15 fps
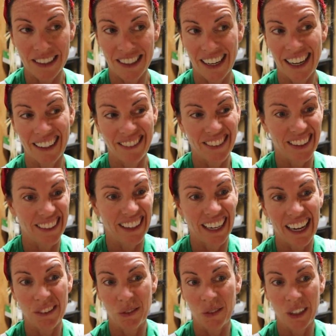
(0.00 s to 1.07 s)
It's kind of the
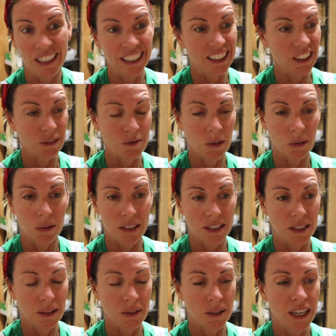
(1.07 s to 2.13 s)
thing I really look forward
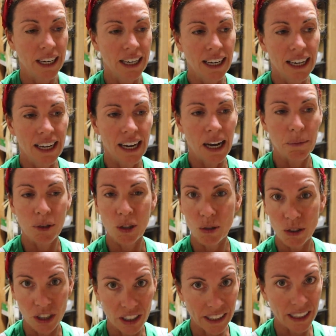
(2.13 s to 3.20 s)
to. I'm
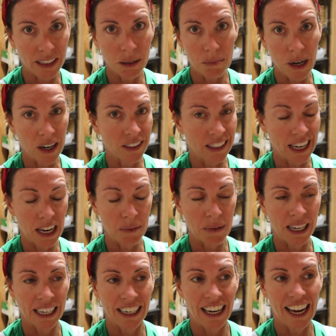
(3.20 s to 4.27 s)
usually in the barn
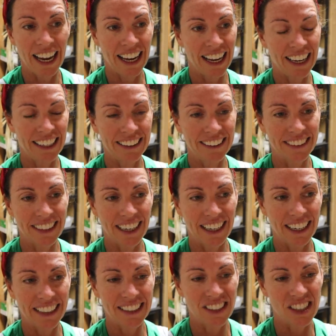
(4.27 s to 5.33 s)
lambing, and
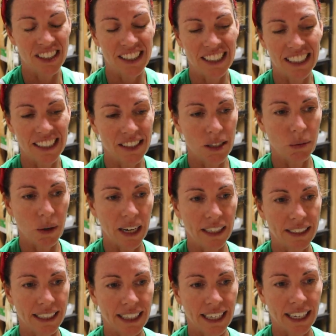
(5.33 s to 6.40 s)
it's just an easy way
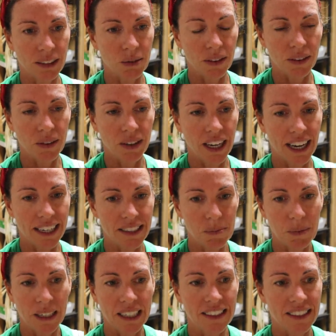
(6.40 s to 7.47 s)
to connect with you guys
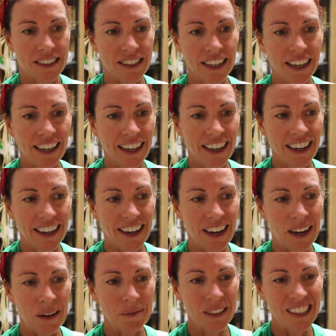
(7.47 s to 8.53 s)
because
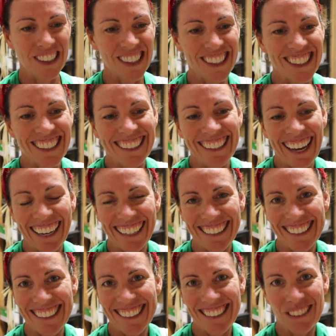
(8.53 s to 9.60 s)
it's just a
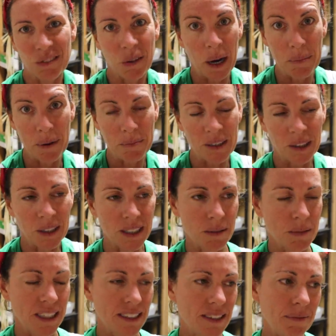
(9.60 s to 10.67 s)
nice ramp up to
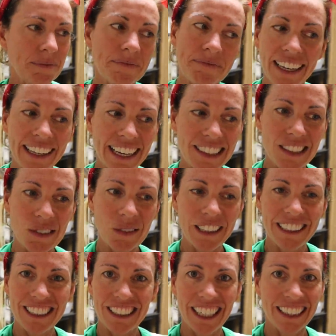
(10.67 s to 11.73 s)
Christmas. And that's
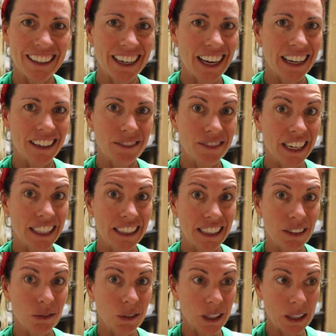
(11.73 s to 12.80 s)
when the channel kind of
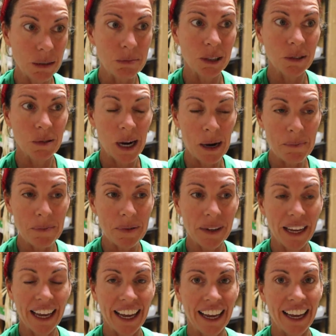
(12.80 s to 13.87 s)
finally really blew up,
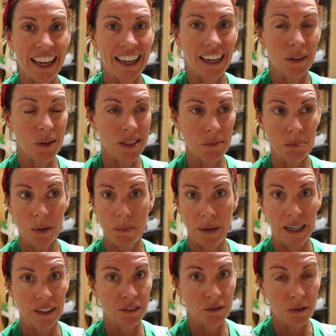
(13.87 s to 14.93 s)
and I wasn't
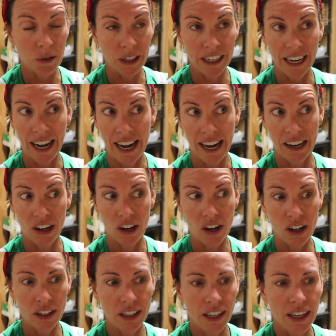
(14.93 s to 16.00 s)
prepared for it at
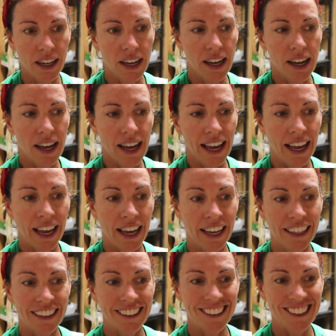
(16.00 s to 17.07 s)
all.
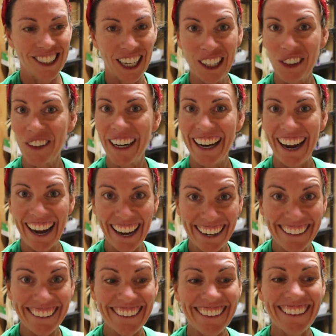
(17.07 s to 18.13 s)
And January
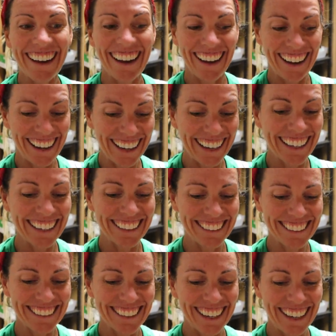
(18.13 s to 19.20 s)
8th, I
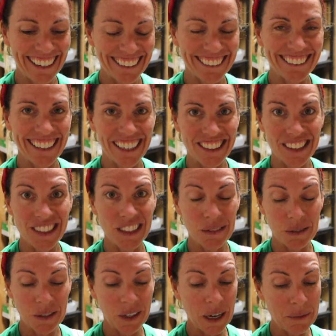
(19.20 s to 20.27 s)
hit 100,000
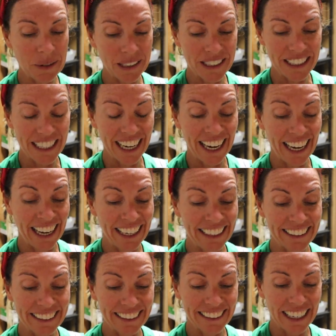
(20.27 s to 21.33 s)
subscribers,
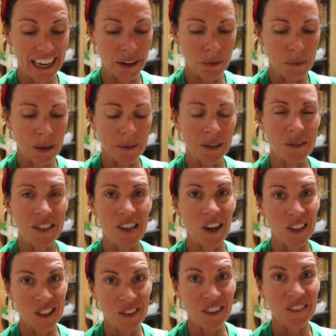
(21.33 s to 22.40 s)
and I remember it was
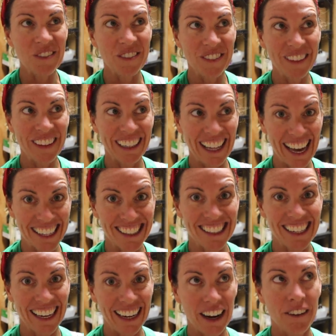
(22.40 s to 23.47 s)
also the last
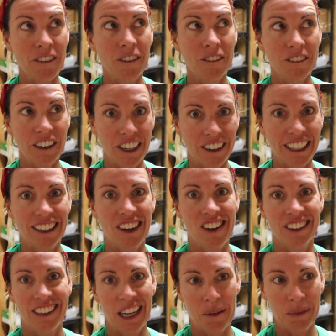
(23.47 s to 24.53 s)
day of a very
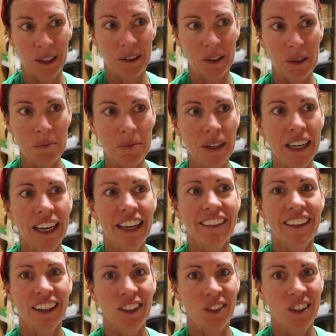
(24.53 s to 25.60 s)
long lambing group
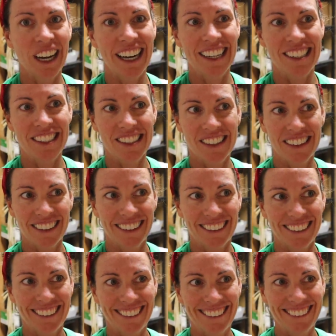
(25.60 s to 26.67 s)
that you guys
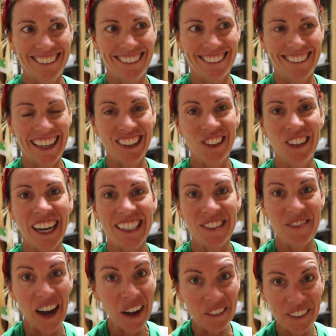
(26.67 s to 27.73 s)

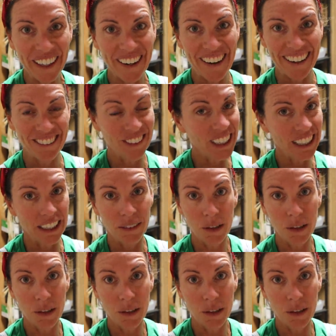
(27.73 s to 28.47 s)
found me on, really.